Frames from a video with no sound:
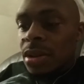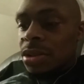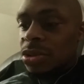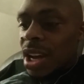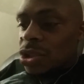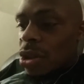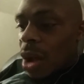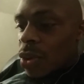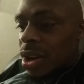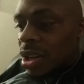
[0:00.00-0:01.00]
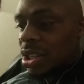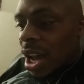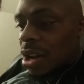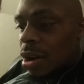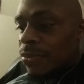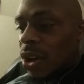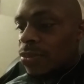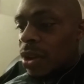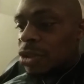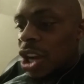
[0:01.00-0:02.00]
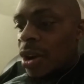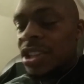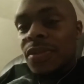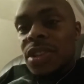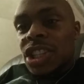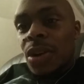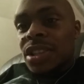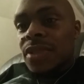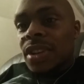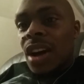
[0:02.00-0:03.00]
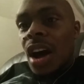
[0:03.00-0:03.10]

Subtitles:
So that's all I wanted to say. Chariots of the